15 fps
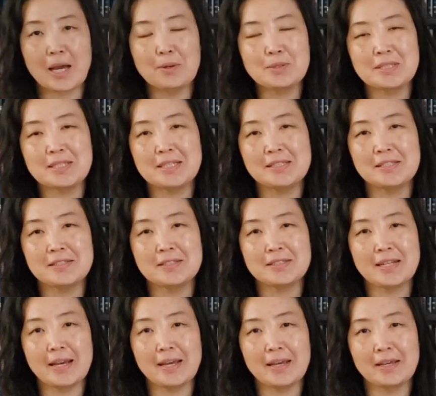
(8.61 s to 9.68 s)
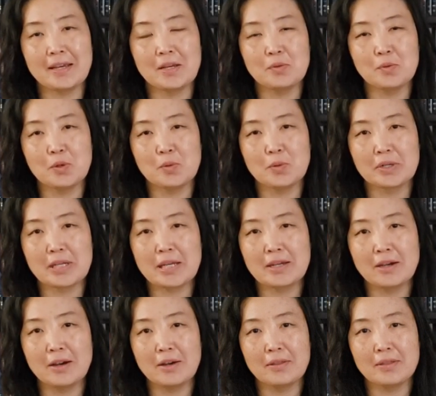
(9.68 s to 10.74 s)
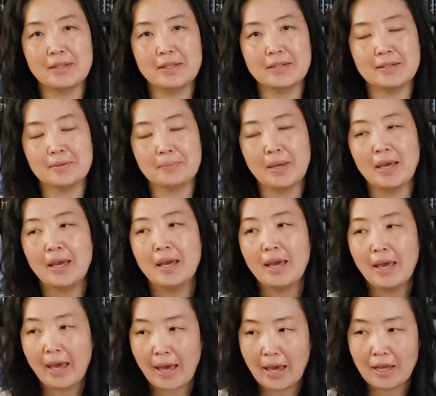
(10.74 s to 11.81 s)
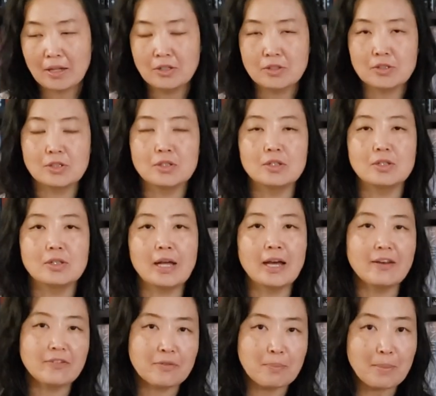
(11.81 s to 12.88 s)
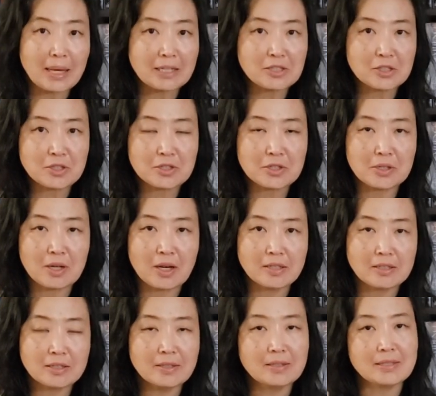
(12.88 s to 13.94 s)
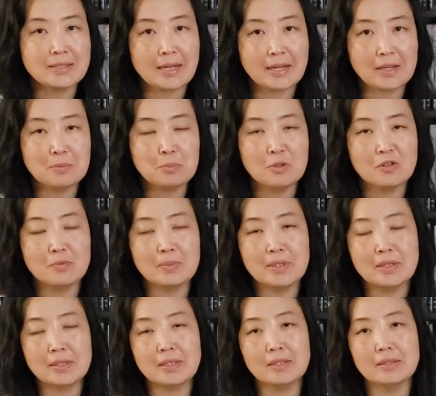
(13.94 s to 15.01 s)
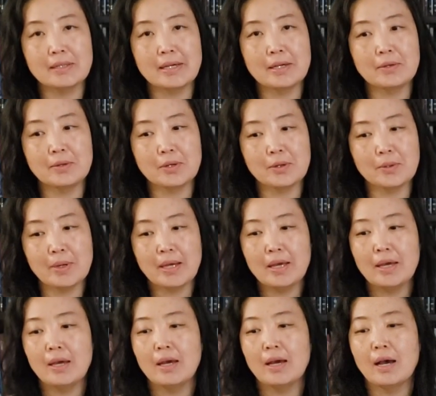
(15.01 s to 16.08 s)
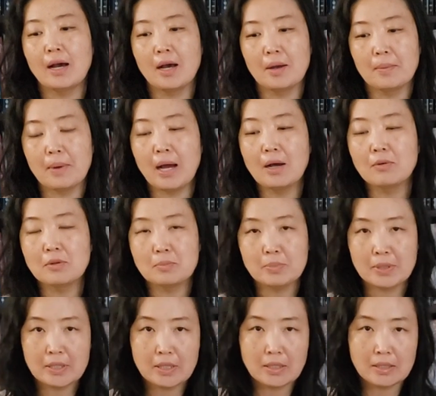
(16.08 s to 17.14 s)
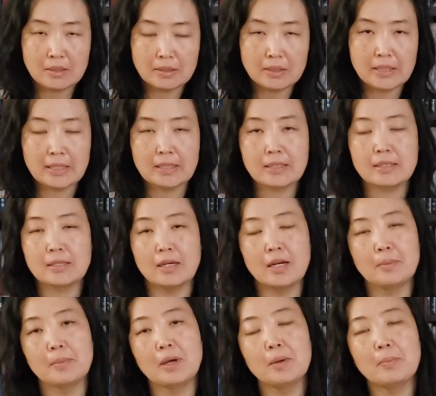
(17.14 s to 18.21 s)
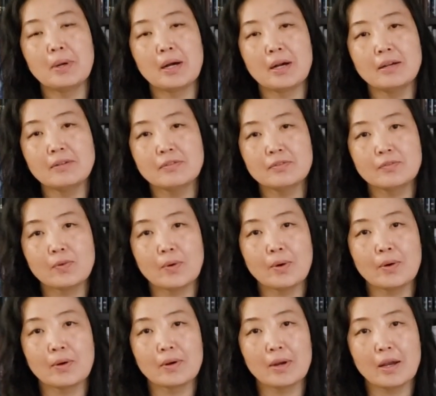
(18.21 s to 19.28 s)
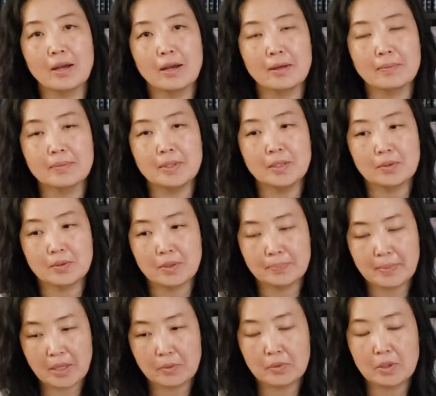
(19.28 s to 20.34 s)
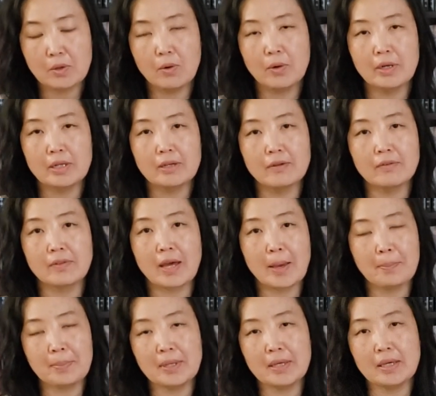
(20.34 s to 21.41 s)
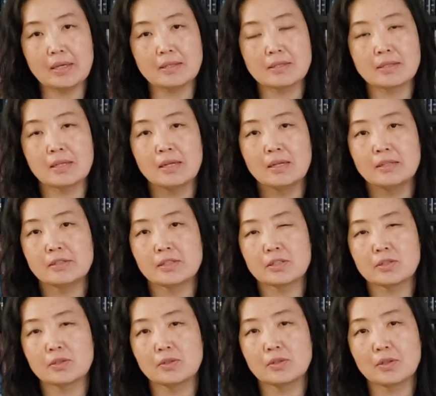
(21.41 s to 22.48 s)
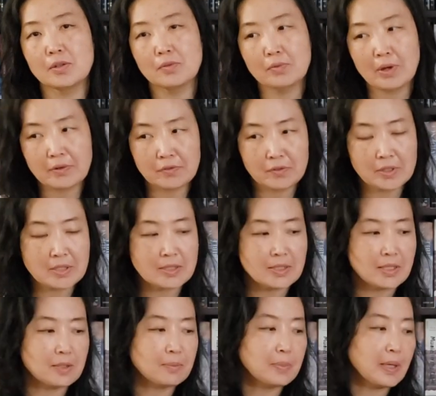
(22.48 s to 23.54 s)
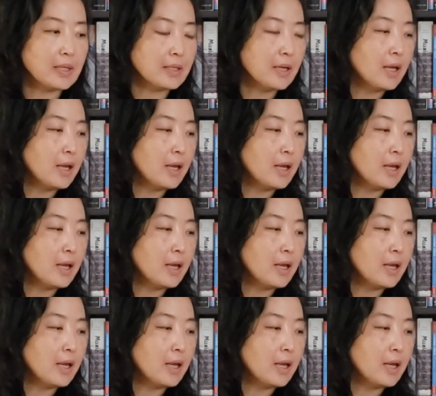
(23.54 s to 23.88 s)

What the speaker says: was teaching today and we were working on the Handel F major sonata, the second movement, the Allegro. I will put a link above for my recording of that piece, just so you can reference it. But